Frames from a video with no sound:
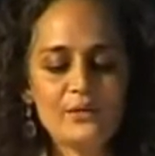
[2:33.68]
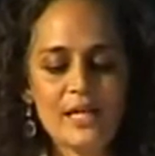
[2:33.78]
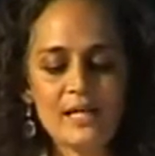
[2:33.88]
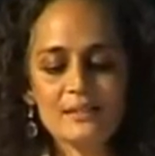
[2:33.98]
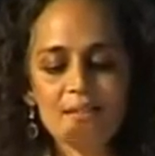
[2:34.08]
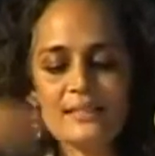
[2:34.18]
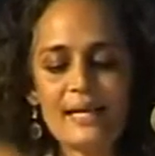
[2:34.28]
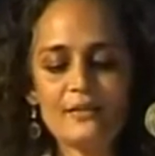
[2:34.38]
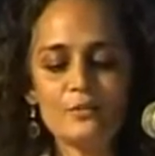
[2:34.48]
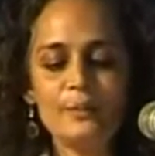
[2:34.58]
When
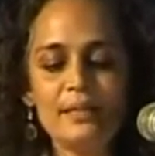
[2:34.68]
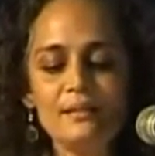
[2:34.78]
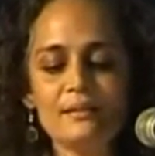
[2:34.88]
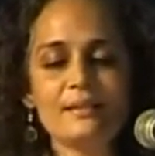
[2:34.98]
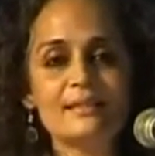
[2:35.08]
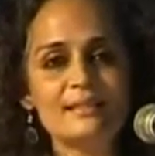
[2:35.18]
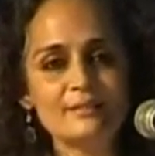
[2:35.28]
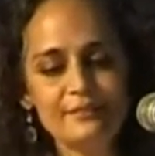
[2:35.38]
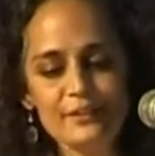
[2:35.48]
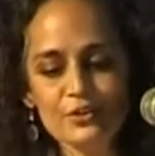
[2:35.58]
reality has been
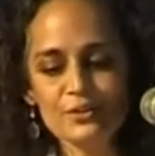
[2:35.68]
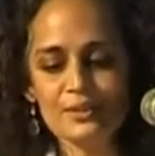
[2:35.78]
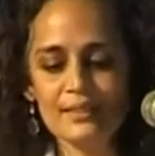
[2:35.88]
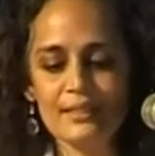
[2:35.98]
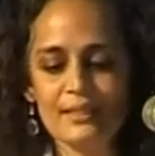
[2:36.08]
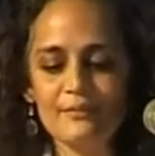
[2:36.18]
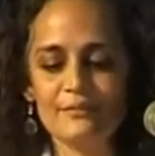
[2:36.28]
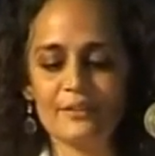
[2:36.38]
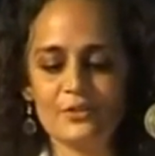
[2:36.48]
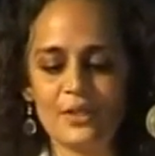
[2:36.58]
sufficiently
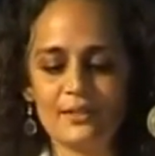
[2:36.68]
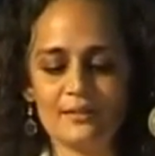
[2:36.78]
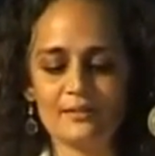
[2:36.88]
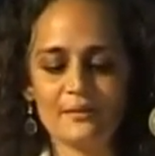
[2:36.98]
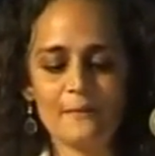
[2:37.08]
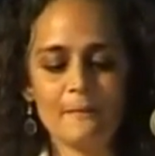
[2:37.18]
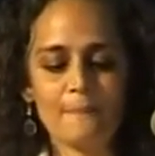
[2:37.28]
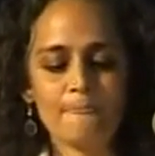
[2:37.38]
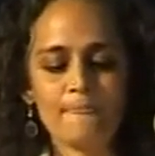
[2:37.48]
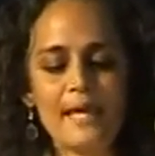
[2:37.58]
infiltrated,
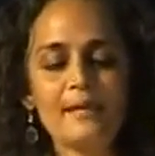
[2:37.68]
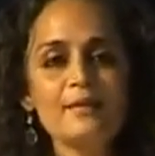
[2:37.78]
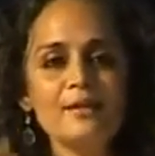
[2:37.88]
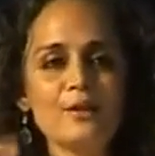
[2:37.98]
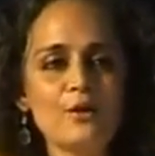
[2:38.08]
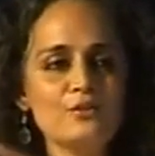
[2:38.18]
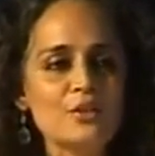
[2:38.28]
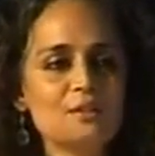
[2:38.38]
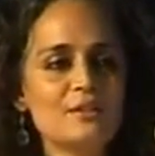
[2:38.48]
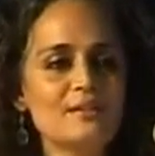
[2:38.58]
then the
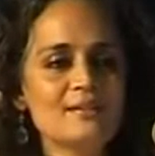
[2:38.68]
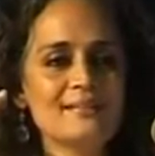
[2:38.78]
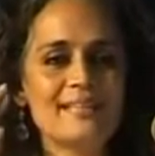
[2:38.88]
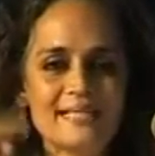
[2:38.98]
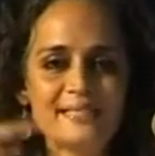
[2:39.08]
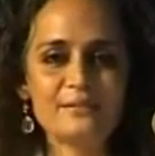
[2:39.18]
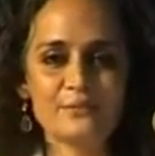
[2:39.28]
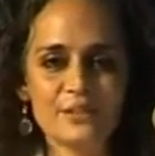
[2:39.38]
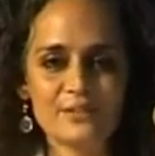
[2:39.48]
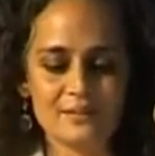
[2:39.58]
logic gets
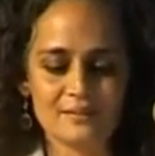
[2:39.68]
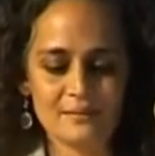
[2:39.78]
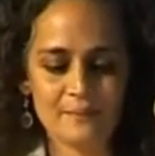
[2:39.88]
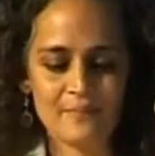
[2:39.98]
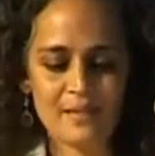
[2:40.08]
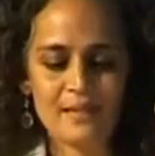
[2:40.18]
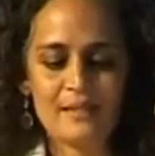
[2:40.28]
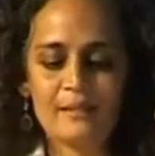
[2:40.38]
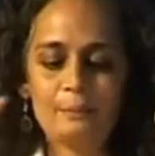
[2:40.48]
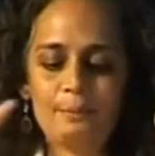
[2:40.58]
inverted.
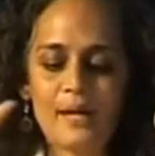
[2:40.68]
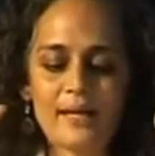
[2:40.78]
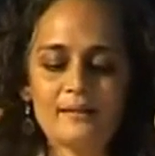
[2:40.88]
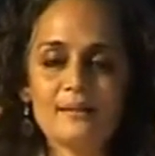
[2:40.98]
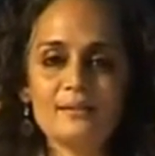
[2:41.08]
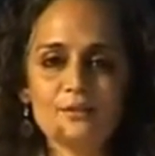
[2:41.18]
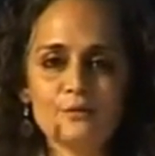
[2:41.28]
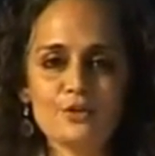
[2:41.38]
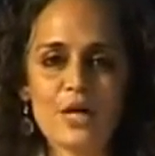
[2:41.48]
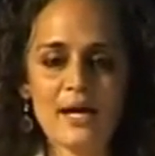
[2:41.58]
The practice
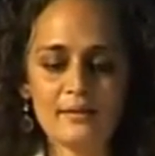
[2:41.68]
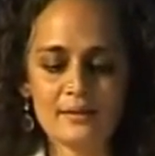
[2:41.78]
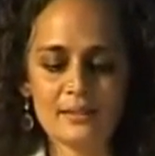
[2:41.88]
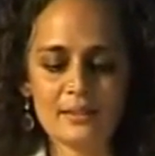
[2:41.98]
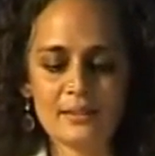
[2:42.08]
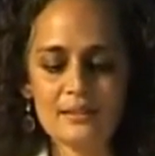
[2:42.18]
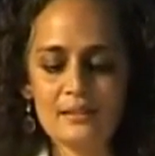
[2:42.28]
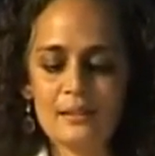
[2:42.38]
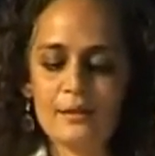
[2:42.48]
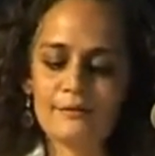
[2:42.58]
of
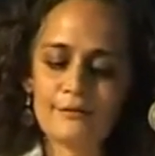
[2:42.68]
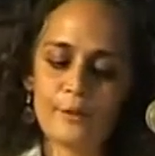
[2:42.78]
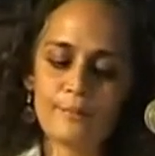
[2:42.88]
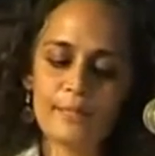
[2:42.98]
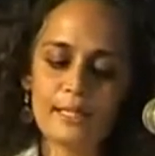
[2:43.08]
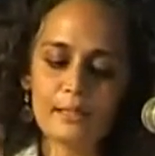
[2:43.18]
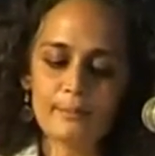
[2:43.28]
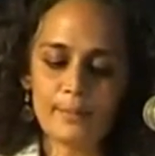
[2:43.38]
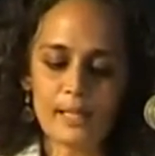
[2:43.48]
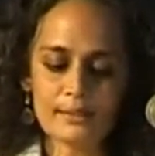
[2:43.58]
charity, from
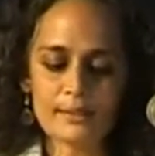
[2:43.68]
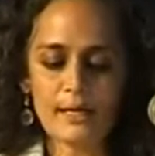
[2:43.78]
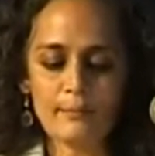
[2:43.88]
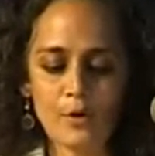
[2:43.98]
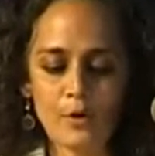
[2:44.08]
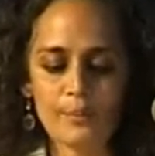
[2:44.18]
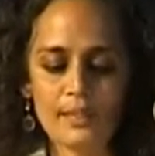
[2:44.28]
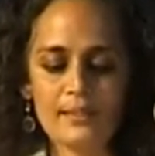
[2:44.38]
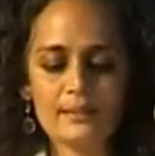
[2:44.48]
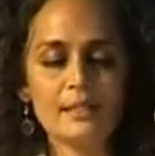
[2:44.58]
being a part-time
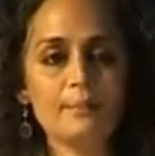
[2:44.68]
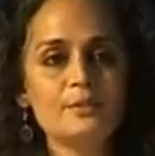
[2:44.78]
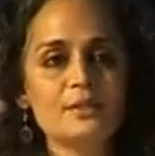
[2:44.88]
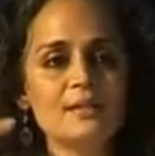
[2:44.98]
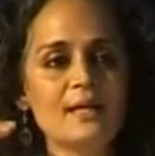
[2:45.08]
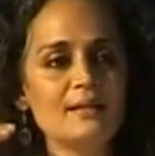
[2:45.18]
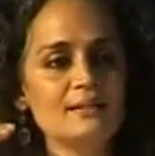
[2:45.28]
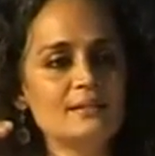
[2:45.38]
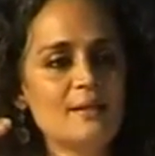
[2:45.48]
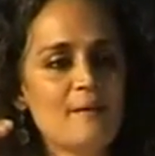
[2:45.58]
hobby
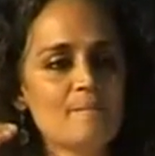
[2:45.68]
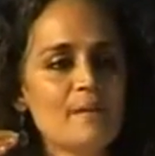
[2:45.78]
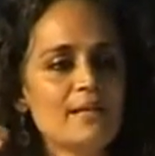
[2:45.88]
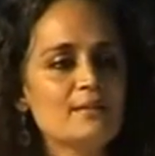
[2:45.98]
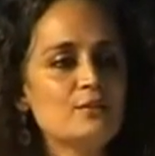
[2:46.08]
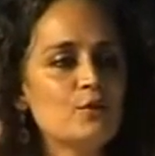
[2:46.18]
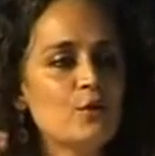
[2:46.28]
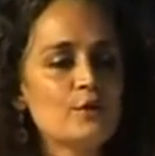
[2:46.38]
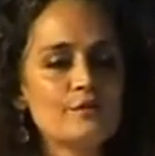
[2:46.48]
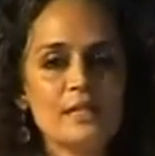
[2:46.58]
subsidized by the
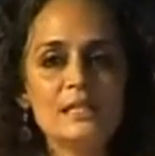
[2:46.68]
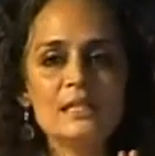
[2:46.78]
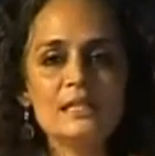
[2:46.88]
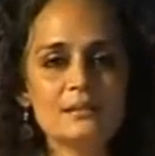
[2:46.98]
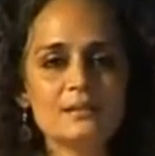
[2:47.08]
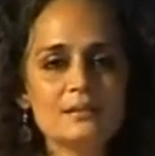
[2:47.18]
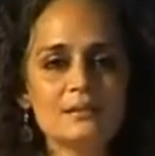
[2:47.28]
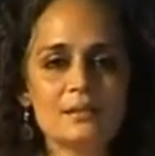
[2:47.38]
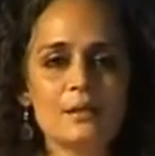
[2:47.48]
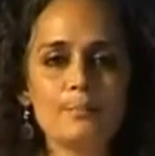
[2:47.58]
sort of
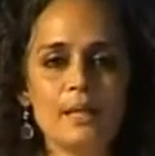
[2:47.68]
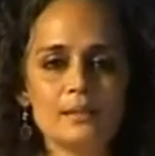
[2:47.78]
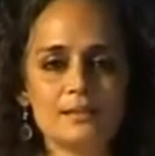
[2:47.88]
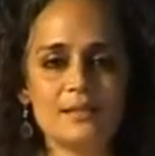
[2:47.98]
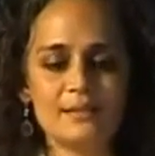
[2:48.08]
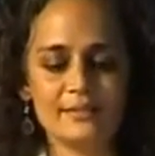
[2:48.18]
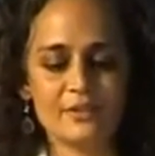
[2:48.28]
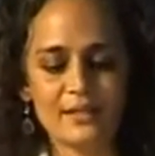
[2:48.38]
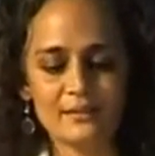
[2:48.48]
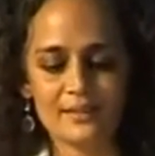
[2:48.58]
indecent surplus that
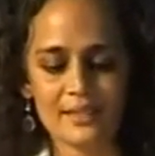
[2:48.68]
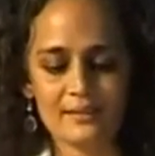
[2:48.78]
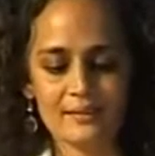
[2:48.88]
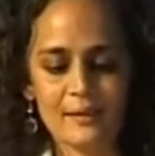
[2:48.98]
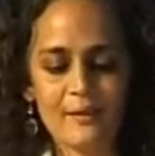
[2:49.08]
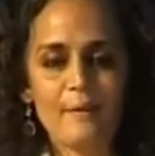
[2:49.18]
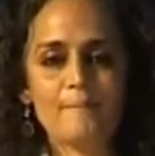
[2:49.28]
they generate,